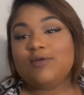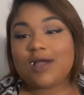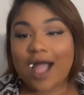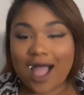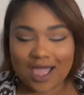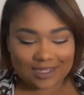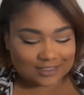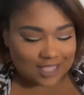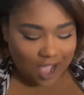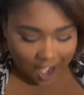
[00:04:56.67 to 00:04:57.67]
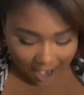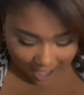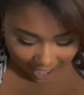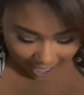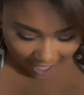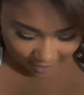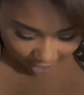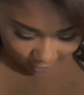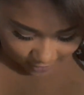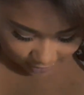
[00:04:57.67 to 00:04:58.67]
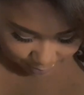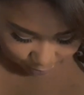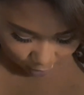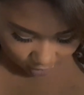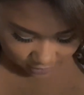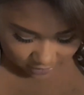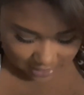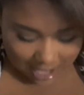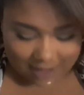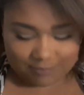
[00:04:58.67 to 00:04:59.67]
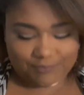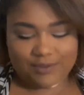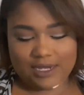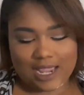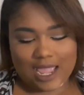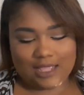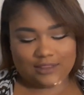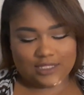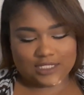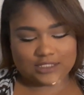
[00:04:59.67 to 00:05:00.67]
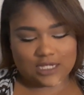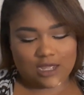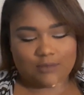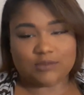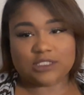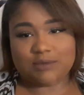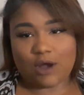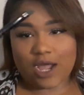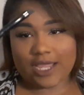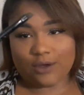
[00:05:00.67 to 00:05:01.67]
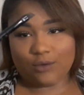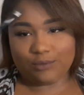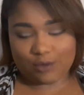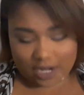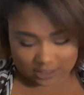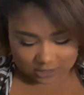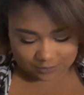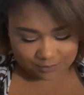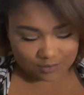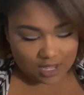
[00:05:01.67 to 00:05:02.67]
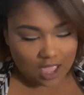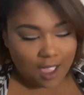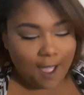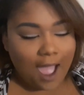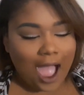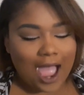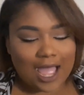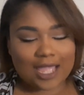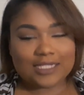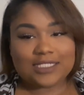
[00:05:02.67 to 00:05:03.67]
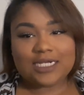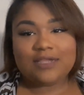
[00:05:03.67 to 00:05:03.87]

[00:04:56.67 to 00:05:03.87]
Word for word: You guys, I already had this small angled brush. I